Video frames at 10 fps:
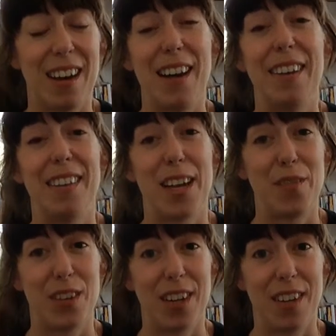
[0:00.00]
gotten a lot
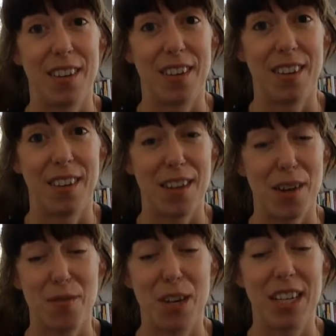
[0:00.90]

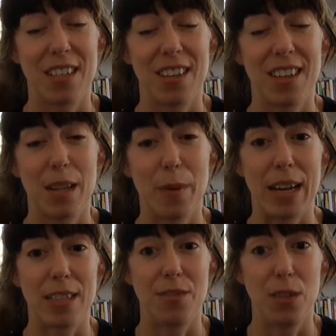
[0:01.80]
of reading done in the
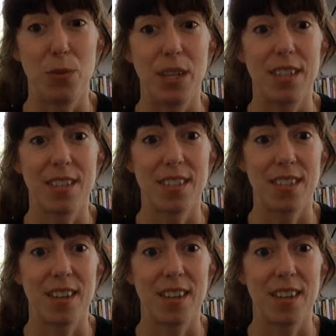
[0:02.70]
past few weeks.